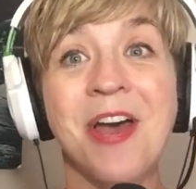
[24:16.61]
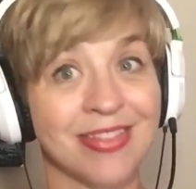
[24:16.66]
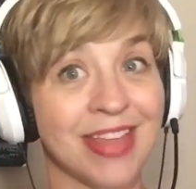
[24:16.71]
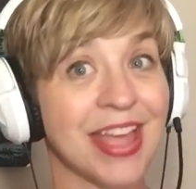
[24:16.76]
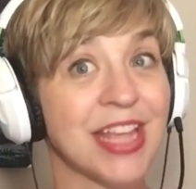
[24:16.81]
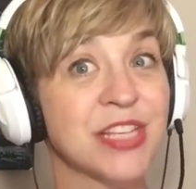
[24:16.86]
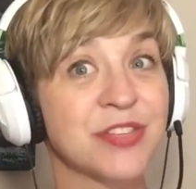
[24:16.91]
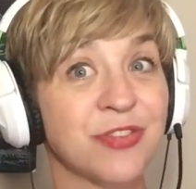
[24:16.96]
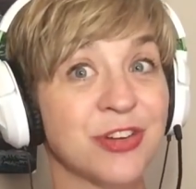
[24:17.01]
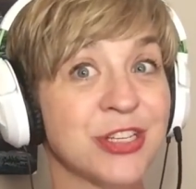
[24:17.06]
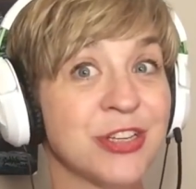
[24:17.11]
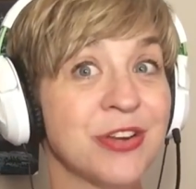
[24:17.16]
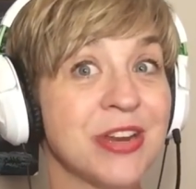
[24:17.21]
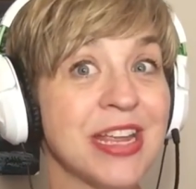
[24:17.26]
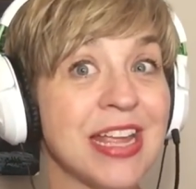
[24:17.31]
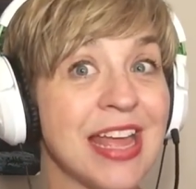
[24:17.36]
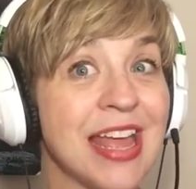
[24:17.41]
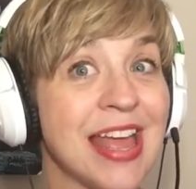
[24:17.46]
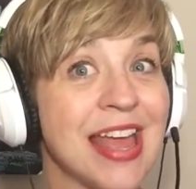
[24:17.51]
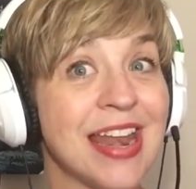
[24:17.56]
Thanks for
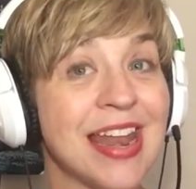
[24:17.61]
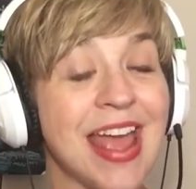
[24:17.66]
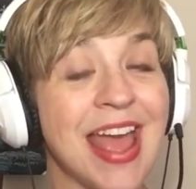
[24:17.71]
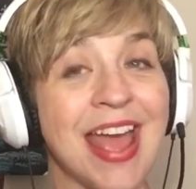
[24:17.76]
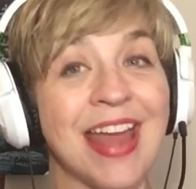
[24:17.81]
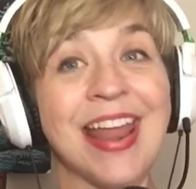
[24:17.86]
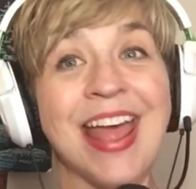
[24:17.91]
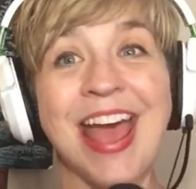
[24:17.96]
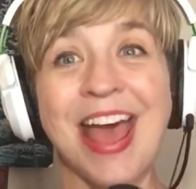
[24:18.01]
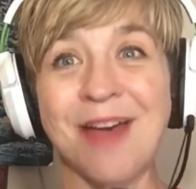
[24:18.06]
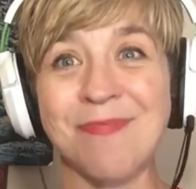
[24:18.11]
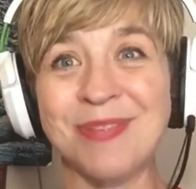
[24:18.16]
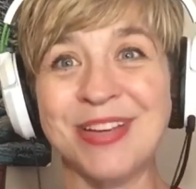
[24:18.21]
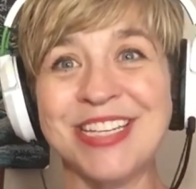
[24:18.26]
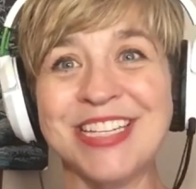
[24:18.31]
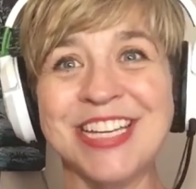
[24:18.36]
tuning in and happy